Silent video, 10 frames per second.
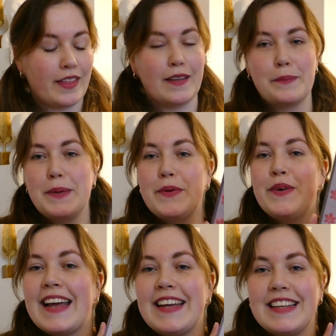other people,
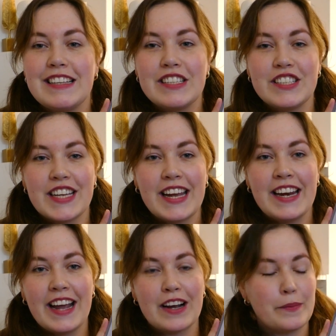and that is J.R.R.